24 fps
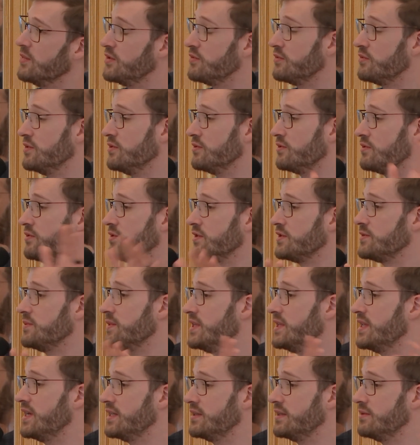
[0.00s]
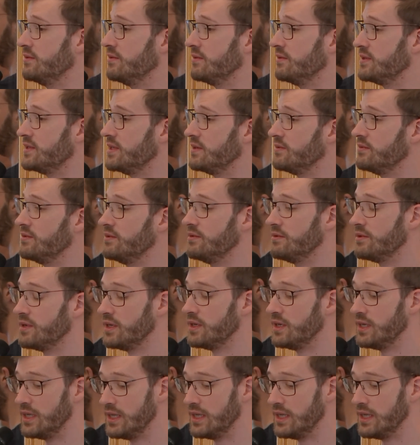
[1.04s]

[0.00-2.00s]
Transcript: when you transmit that, you don't see who you are.